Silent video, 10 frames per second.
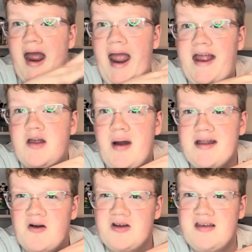And you might
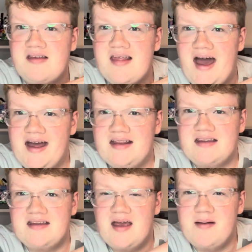notice that
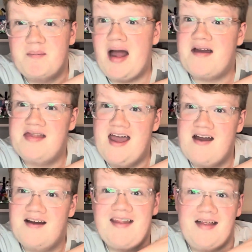back there
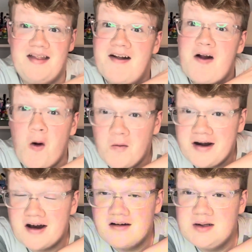in that little corner,